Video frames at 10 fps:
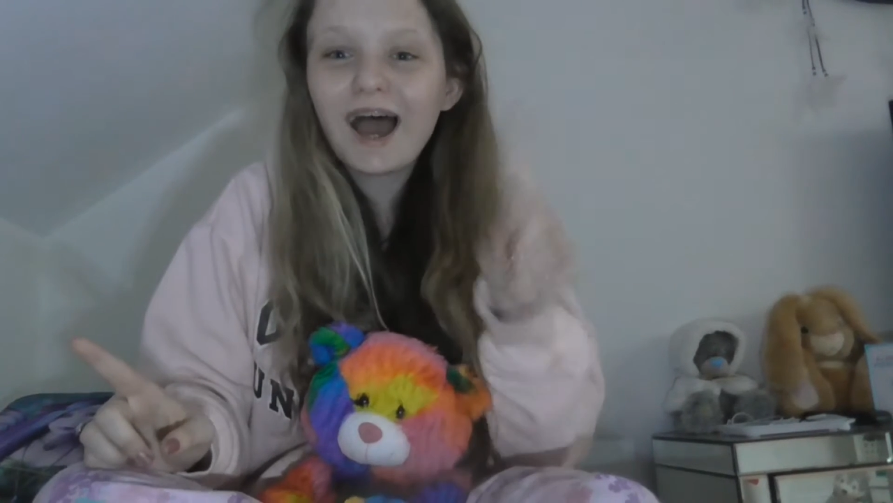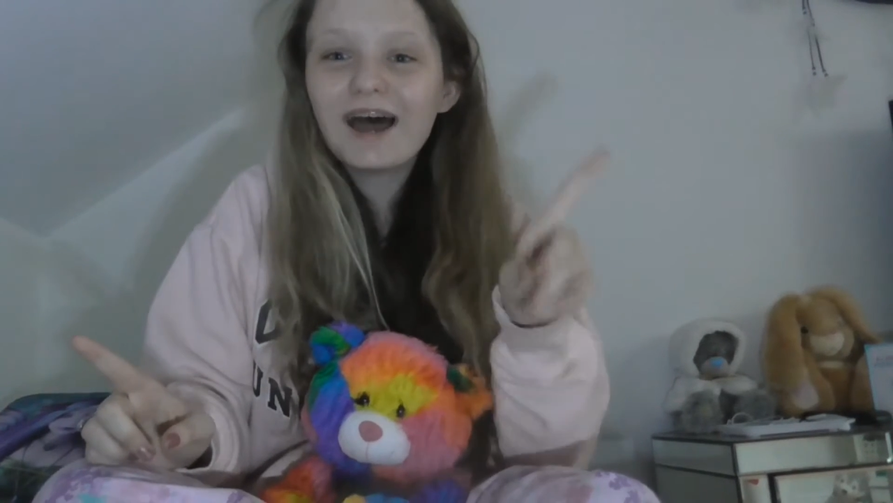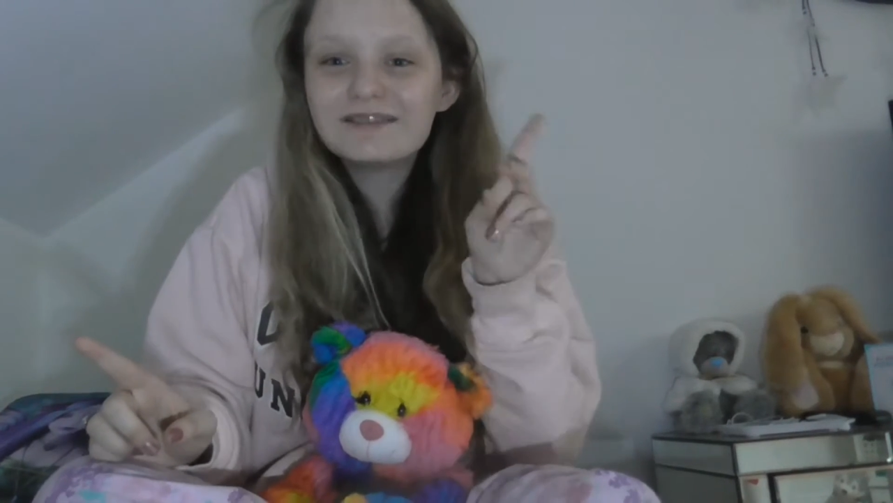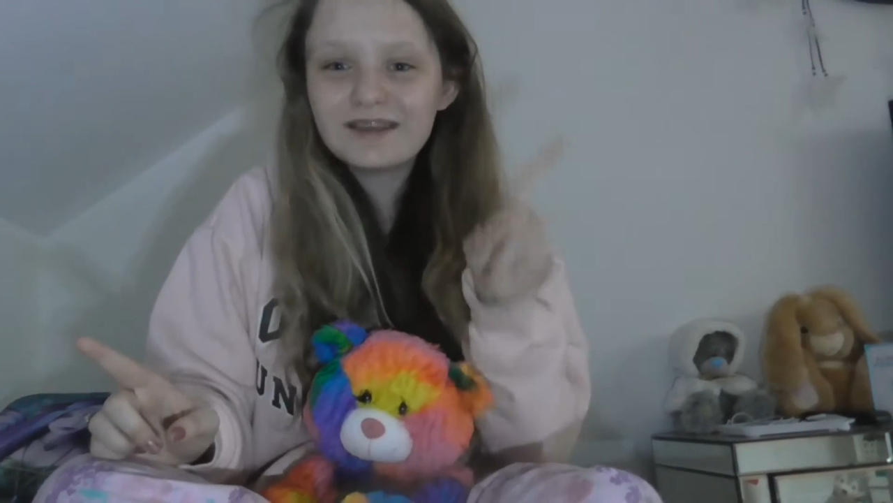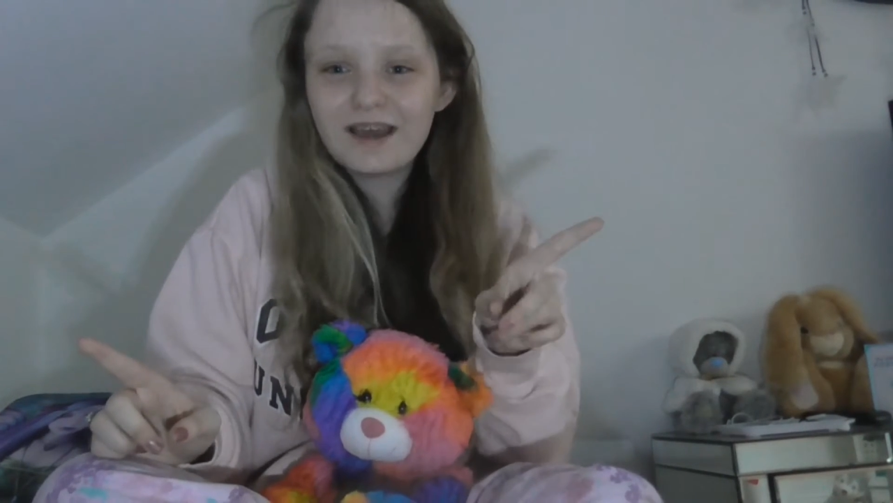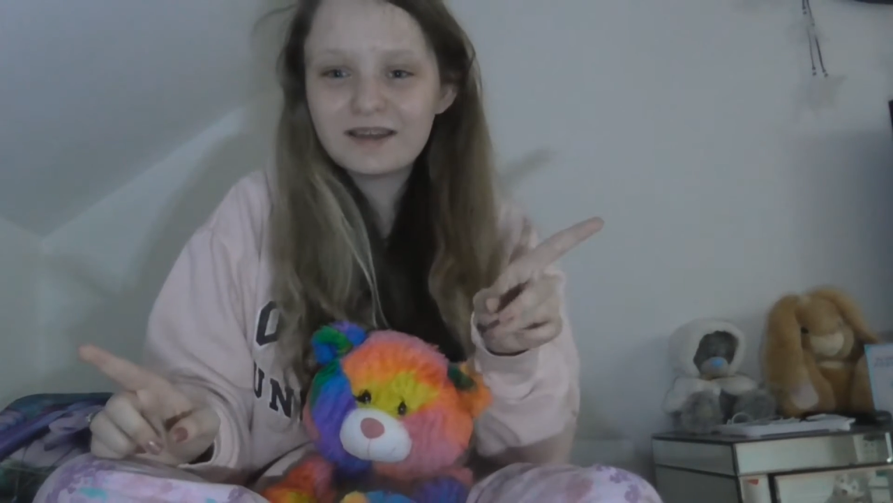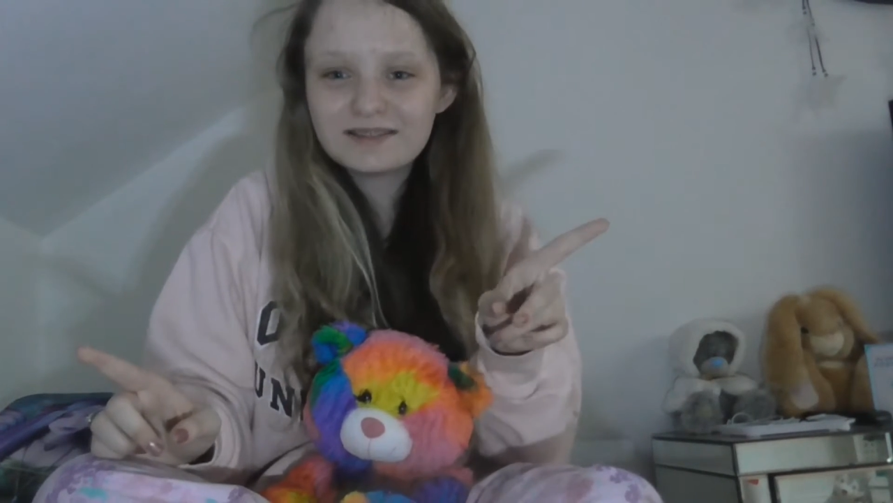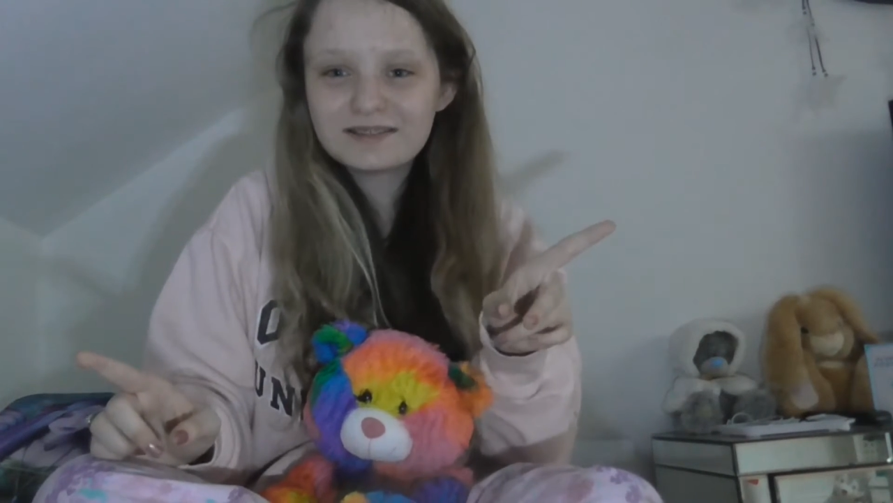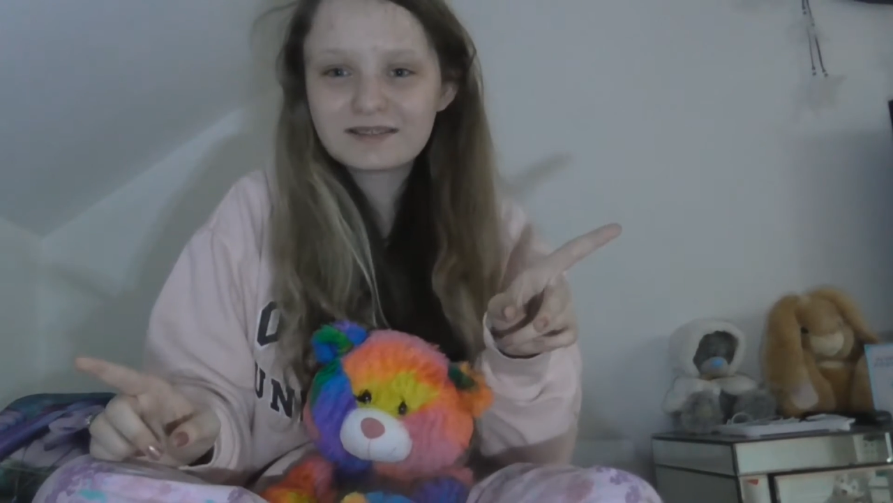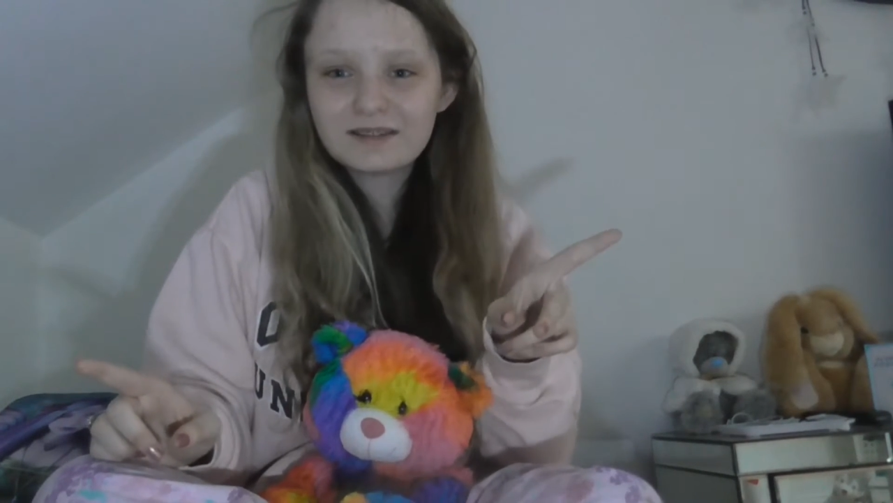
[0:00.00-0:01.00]
at a
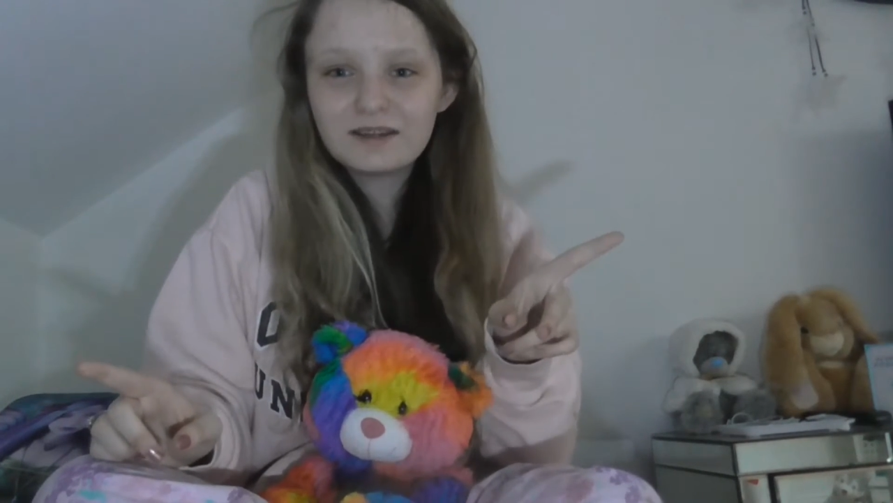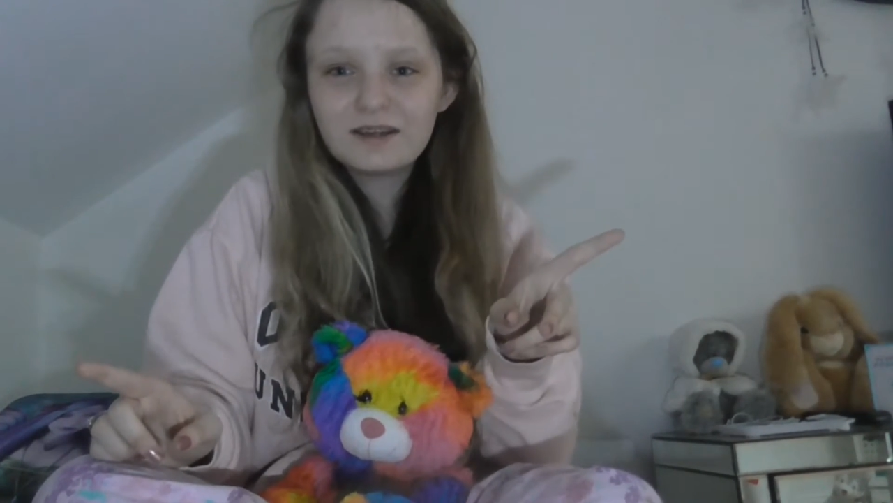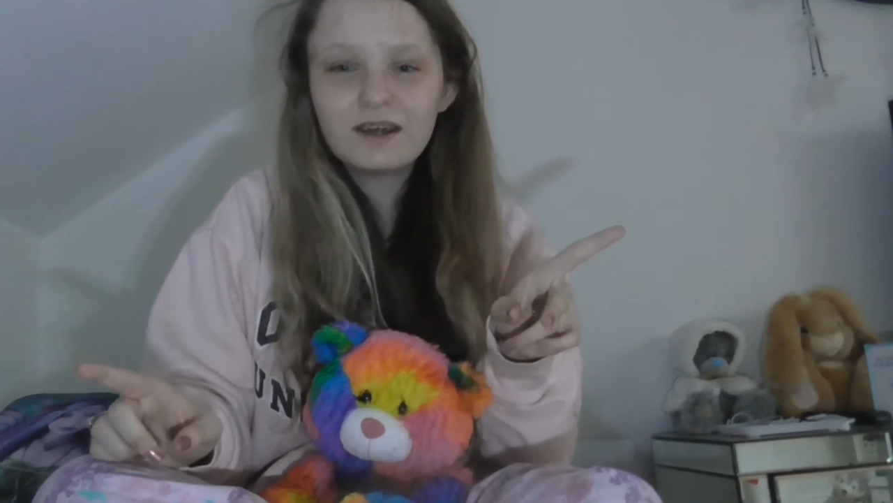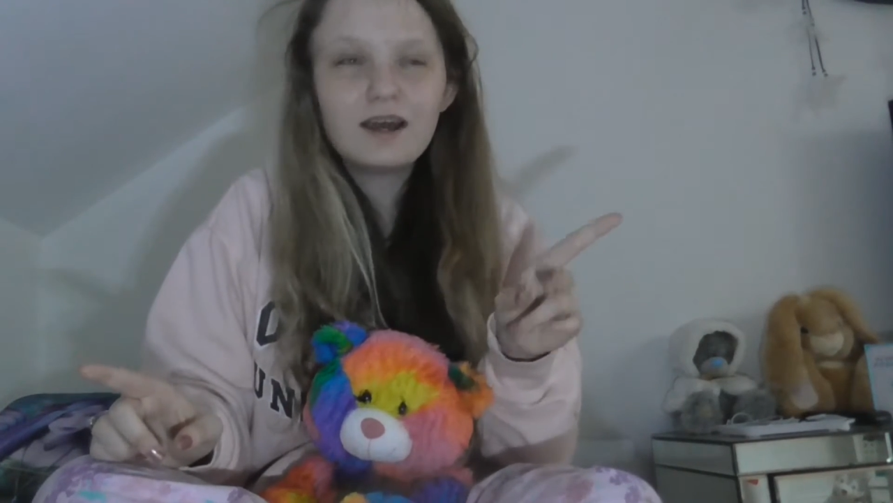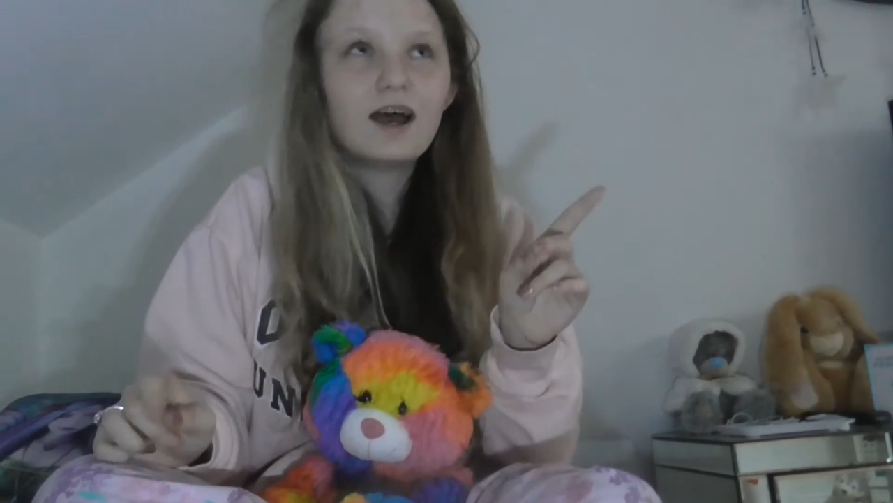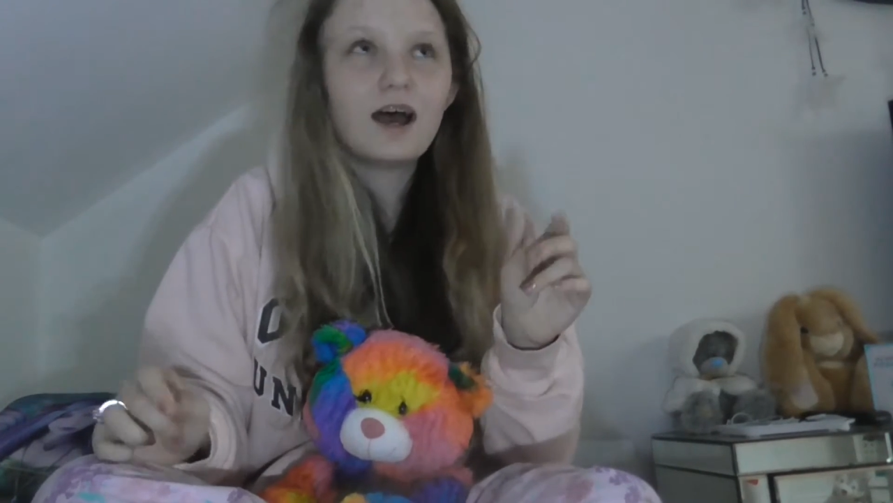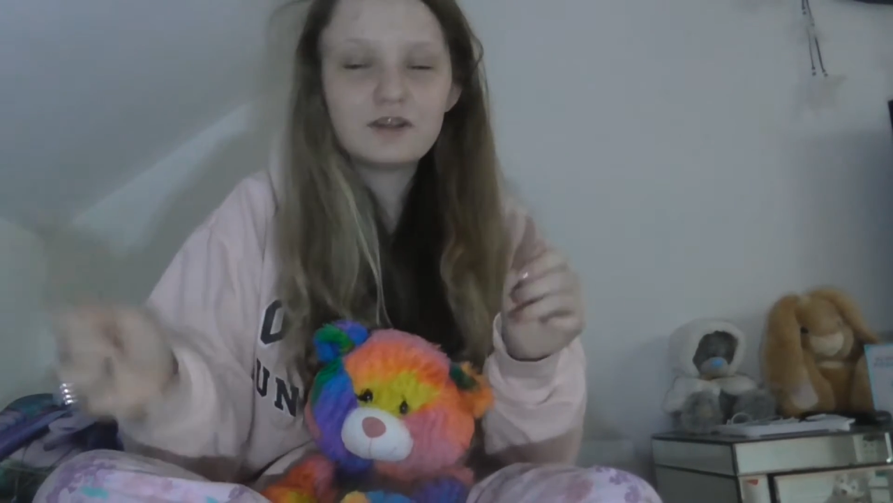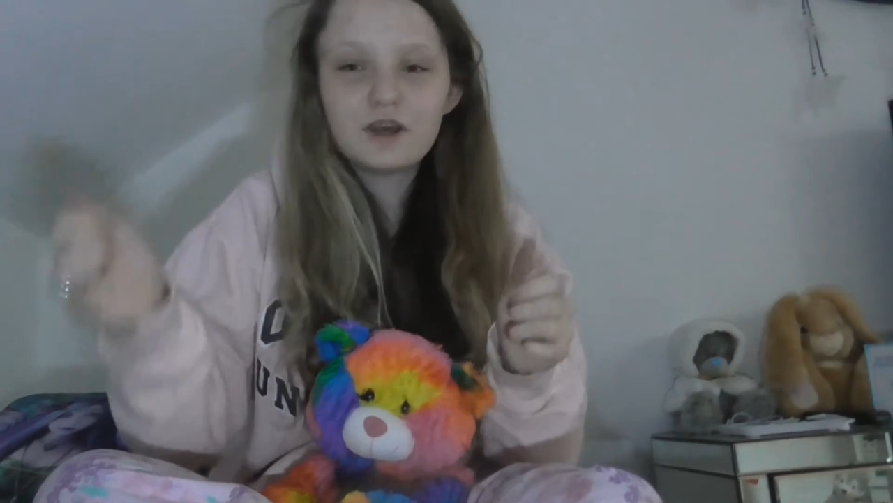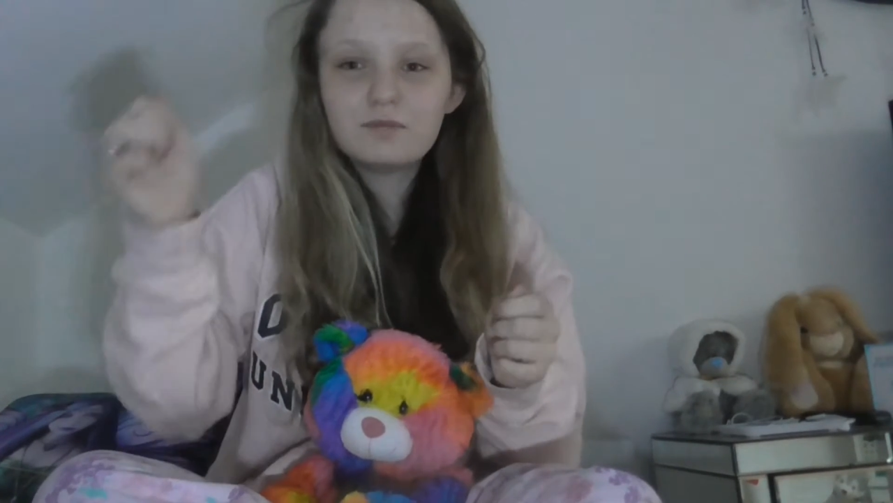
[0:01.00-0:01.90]
desk. And